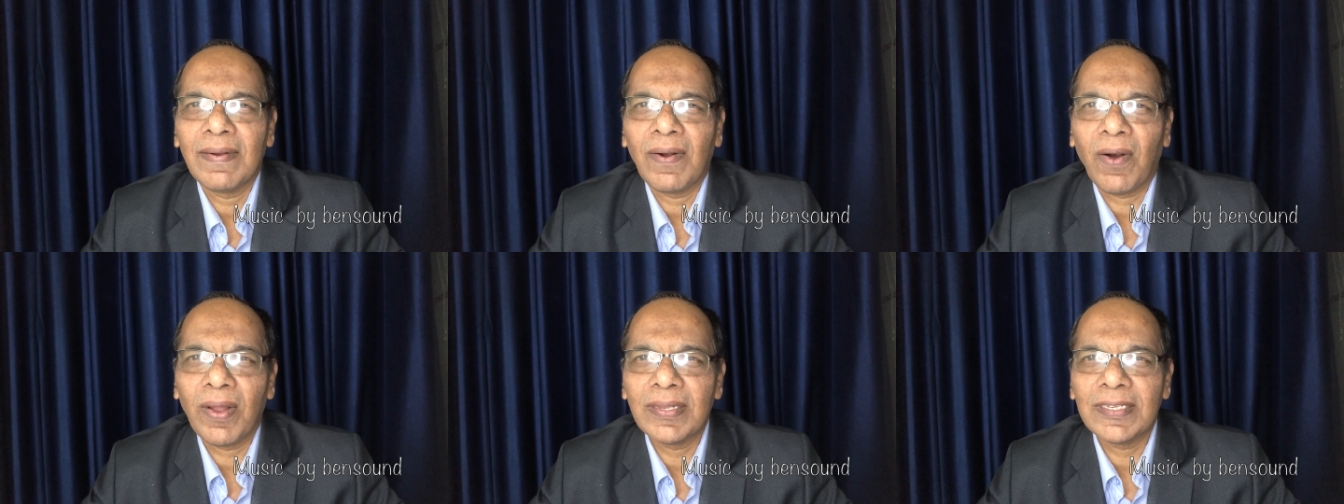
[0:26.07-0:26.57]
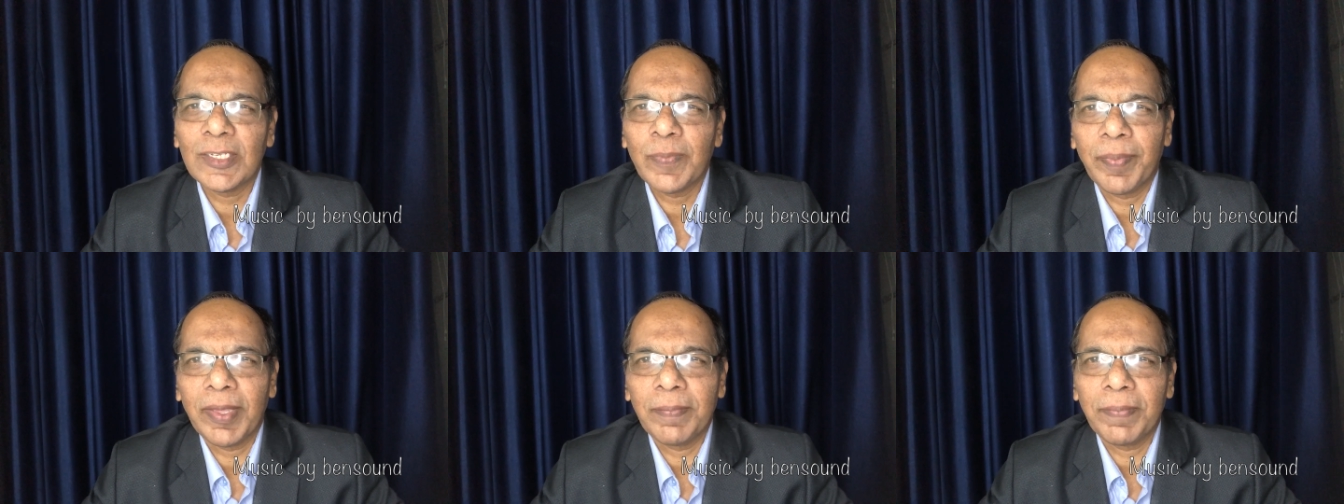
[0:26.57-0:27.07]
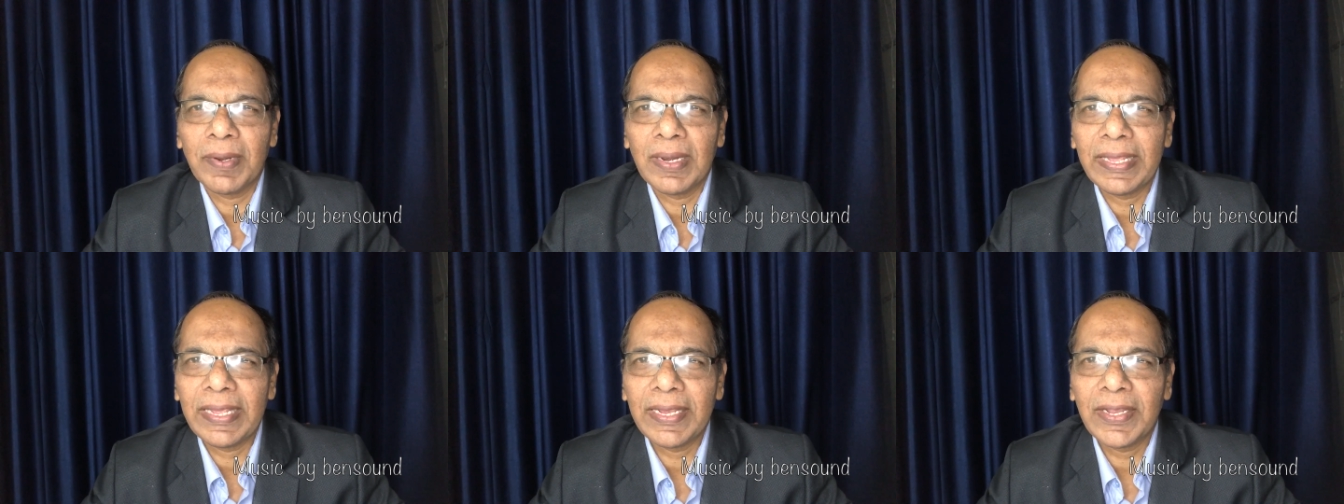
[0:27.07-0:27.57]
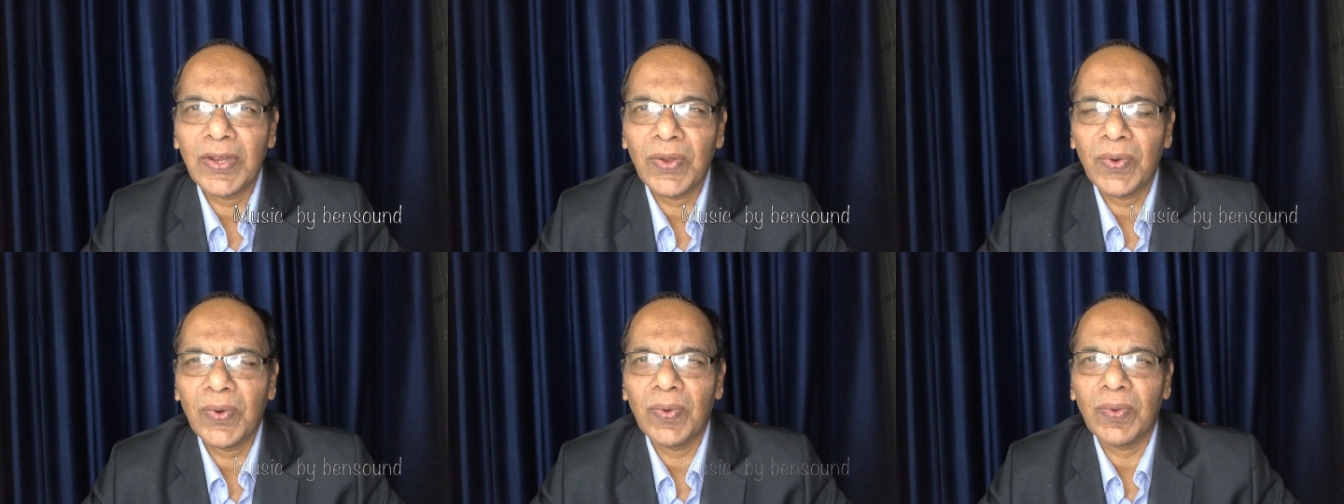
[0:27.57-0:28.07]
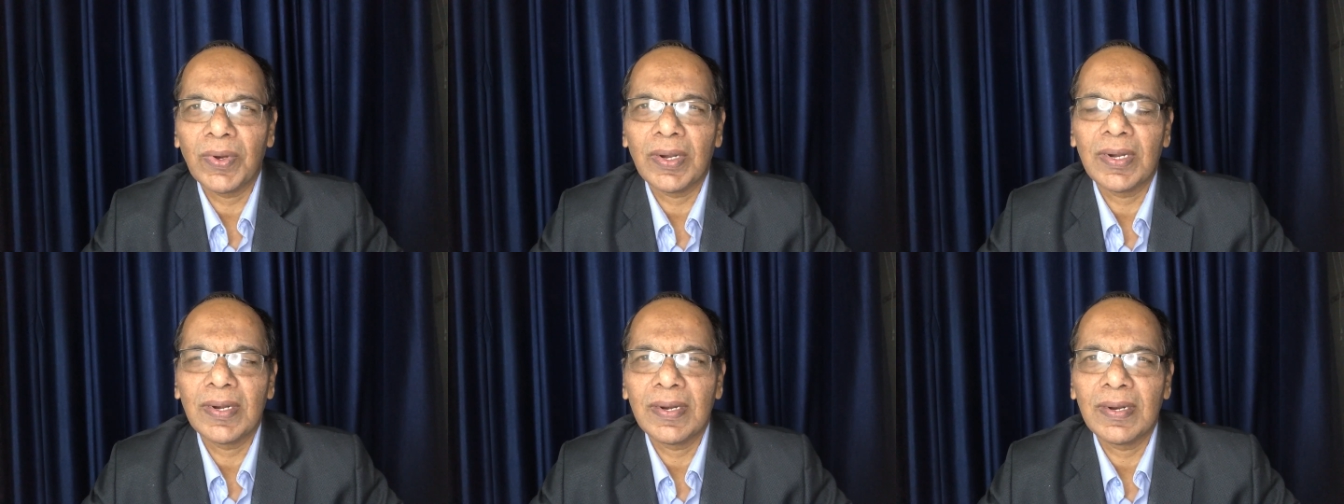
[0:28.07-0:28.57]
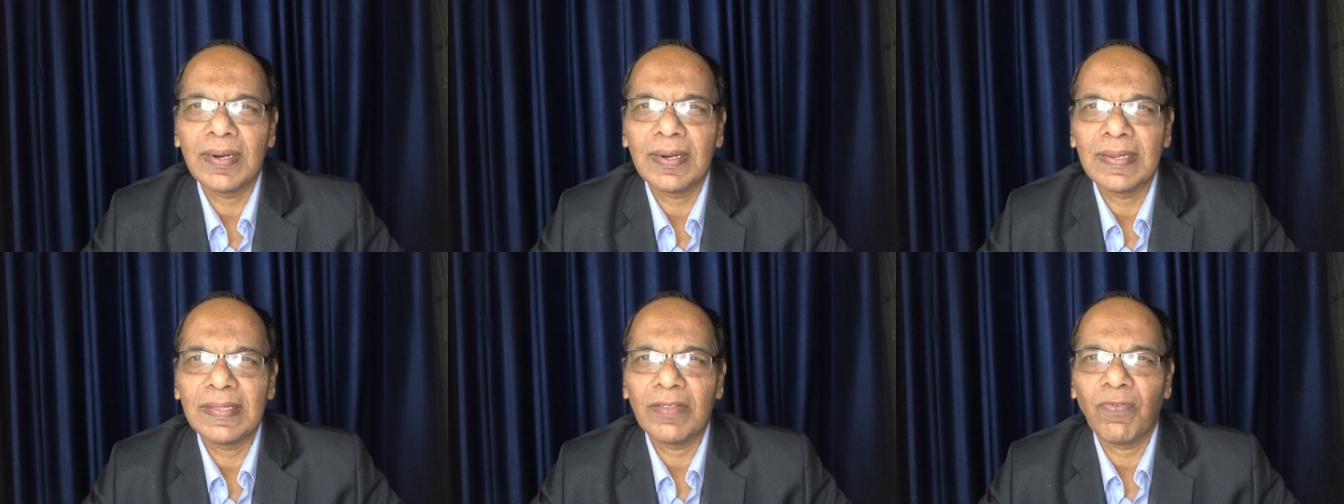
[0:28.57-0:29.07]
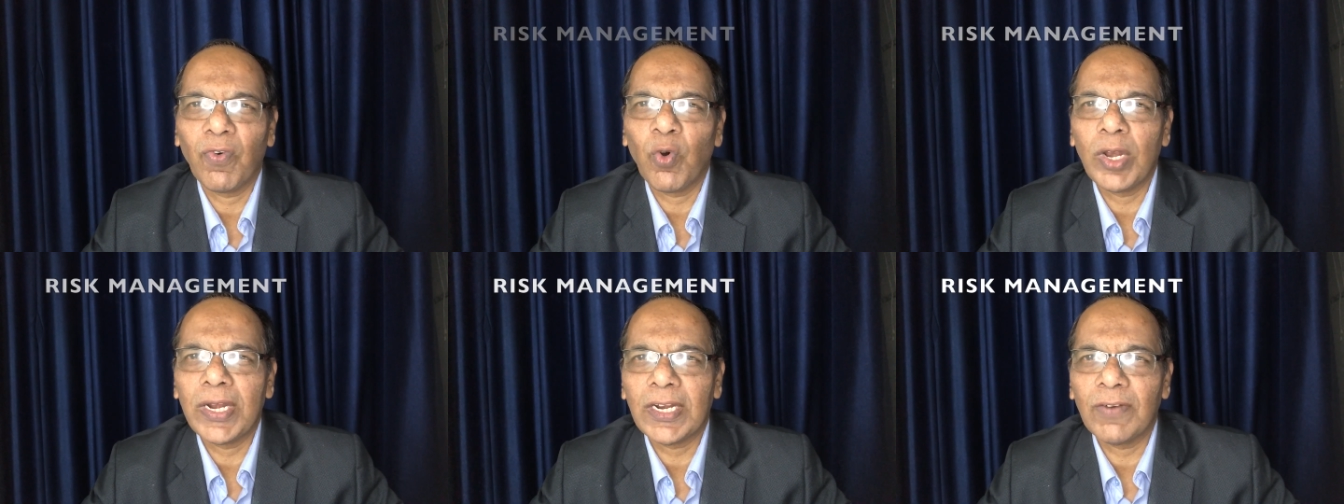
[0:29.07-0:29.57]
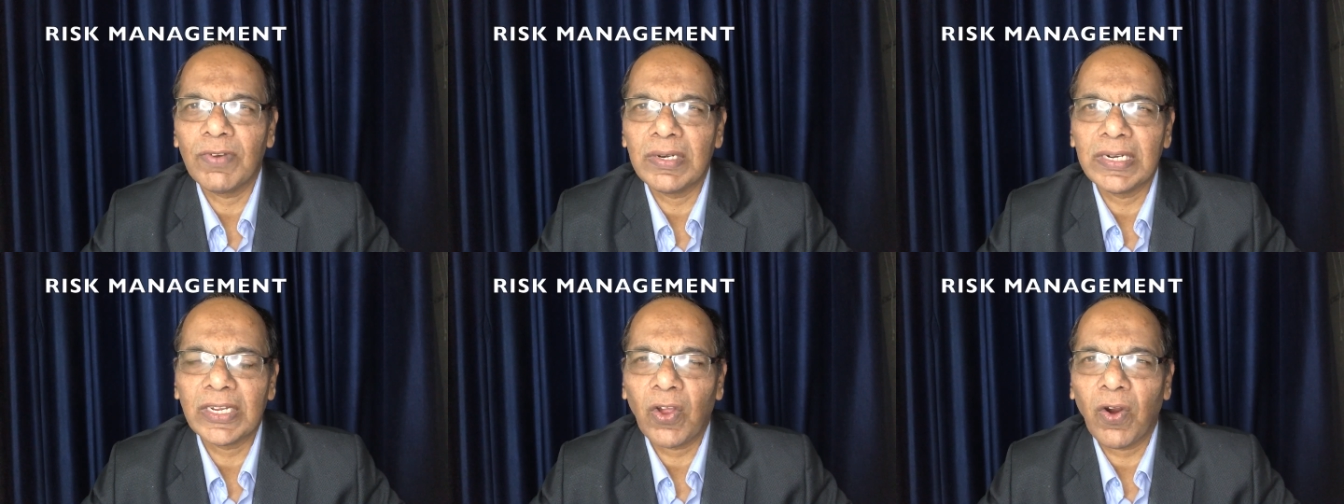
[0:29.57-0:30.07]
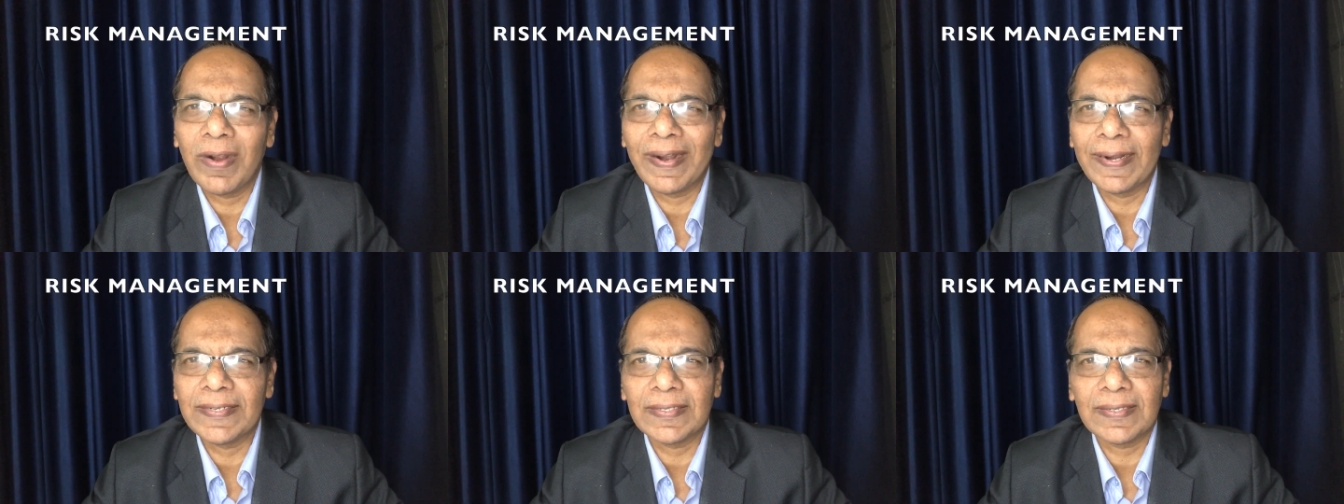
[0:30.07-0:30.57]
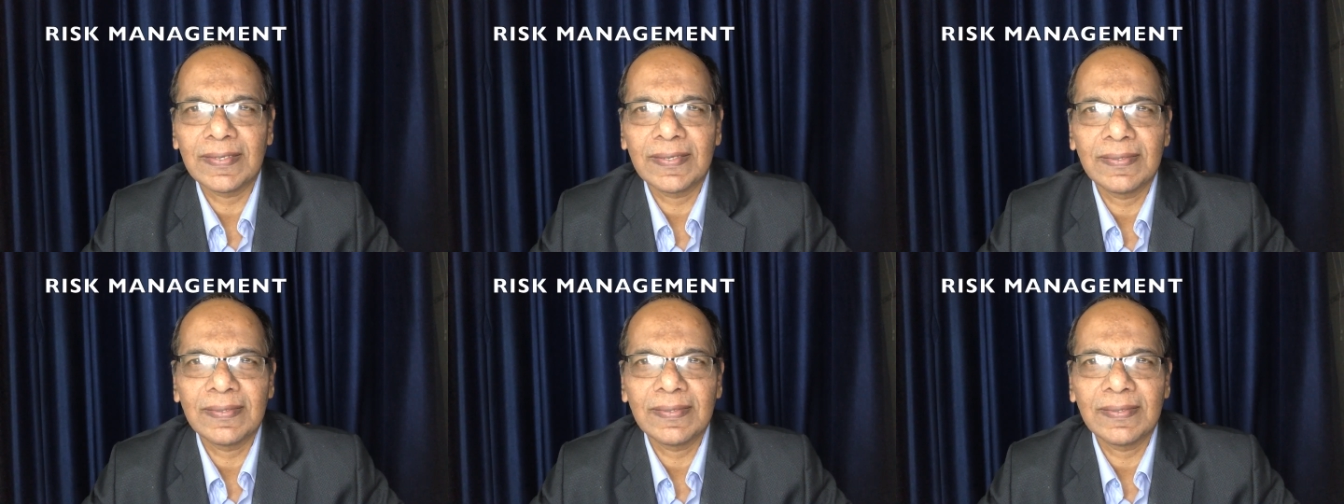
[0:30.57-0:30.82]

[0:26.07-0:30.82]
all these people ignore the four-letter word called risk.